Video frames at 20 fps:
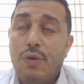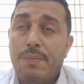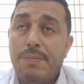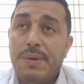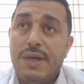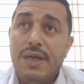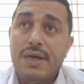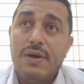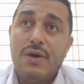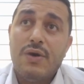
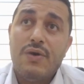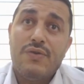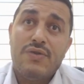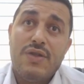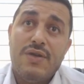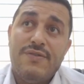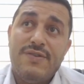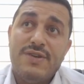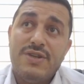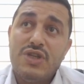opening
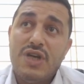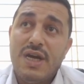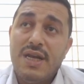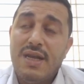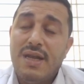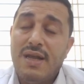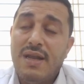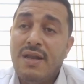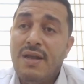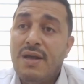or the
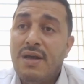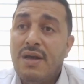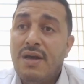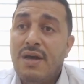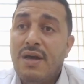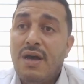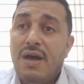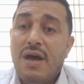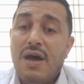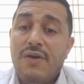vaginal
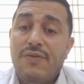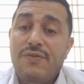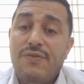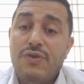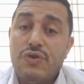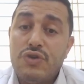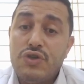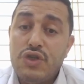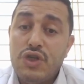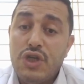
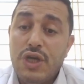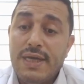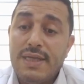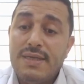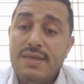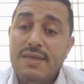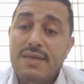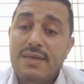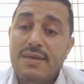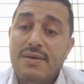
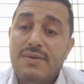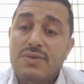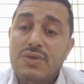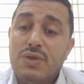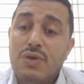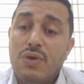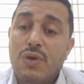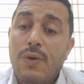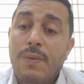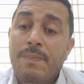fourchette.
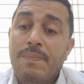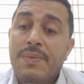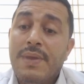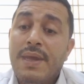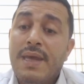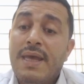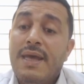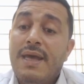So